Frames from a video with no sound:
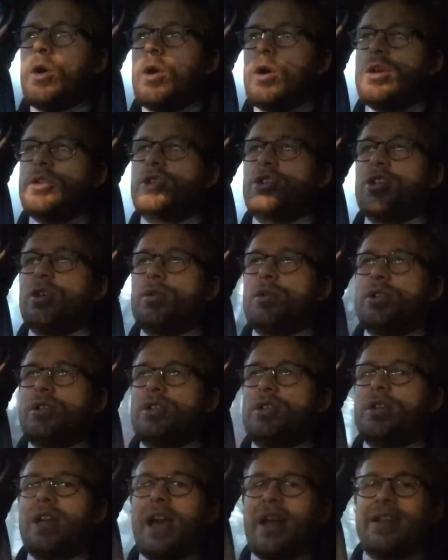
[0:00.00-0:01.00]
As soon as
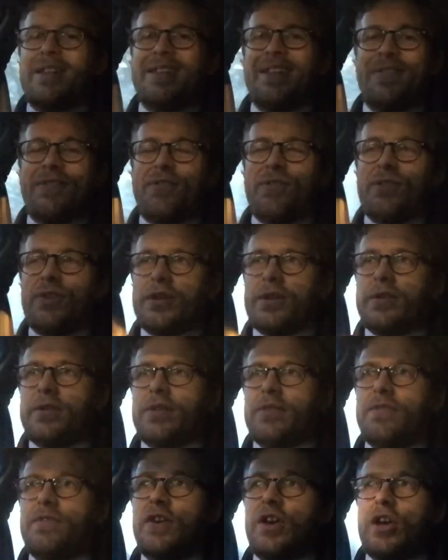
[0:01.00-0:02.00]
you get
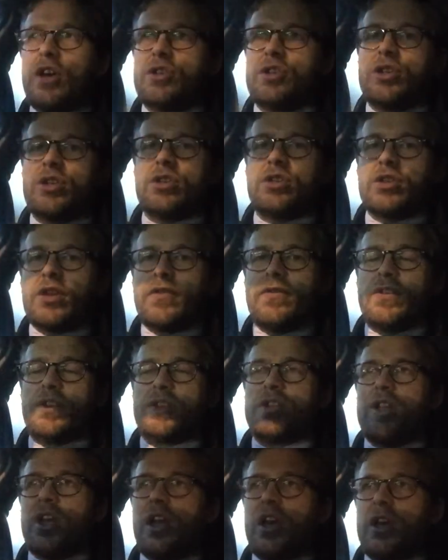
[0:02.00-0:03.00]
different versions of the
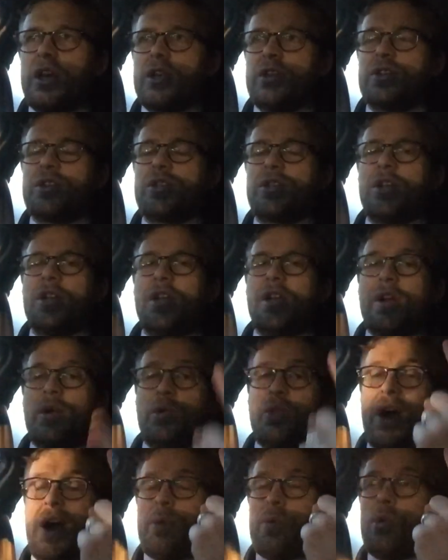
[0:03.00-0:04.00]
church,
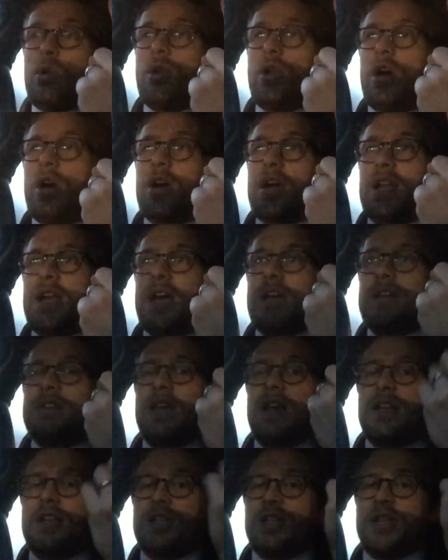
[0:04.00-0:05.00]
that one
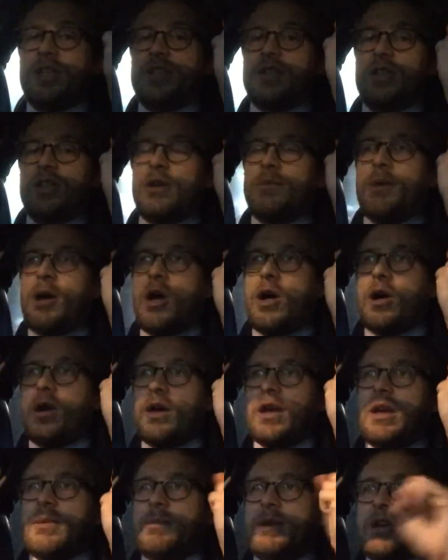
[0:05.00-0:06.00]
organisation is no more.
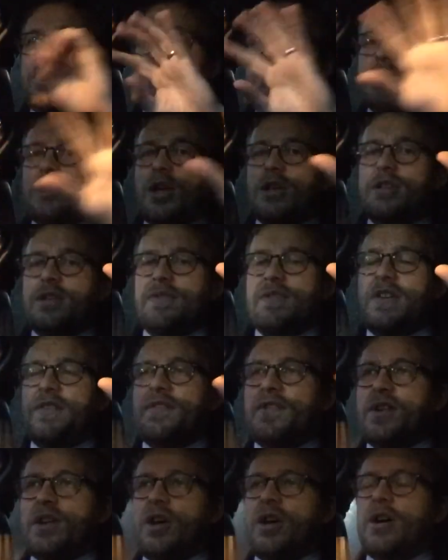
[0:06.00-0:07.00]
It becomes lots of
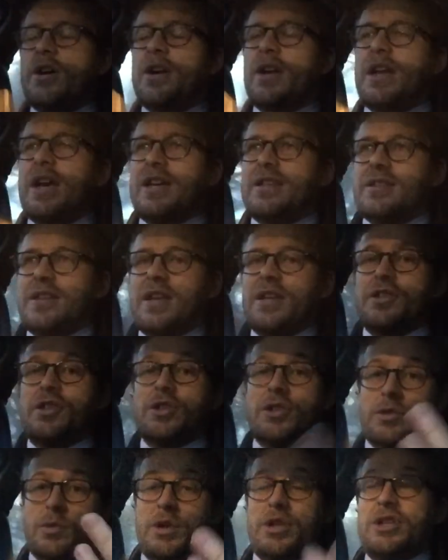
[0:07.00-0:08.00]
different
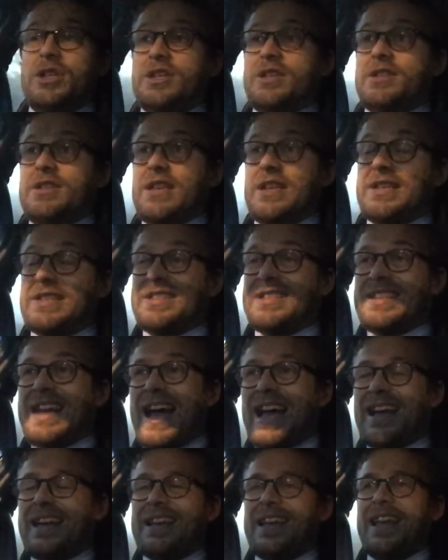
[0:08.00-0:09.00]
organisations, which is
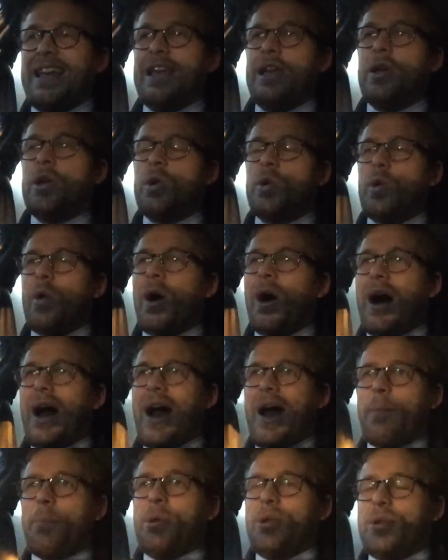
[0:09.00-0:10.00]
exactly what
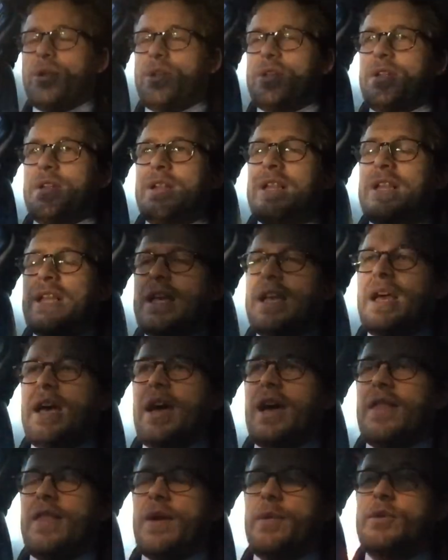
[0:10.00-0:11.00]
happened.
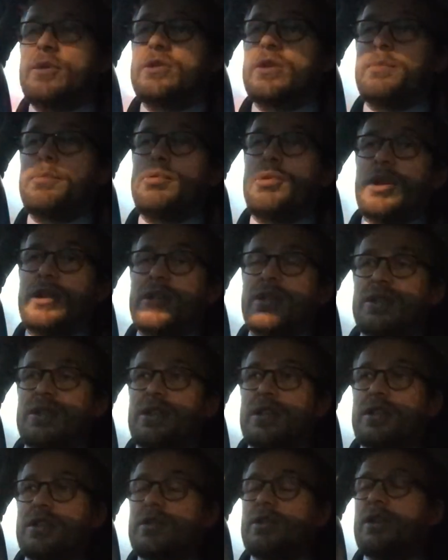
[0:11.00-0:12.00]
There was the
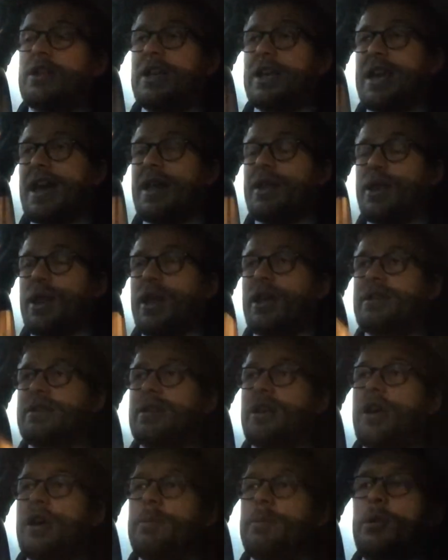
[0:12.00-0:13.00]
Protestants and the Catholics,
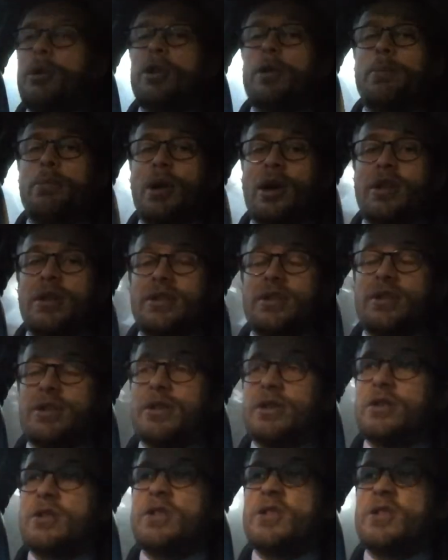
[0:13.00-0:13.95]
but the Protestants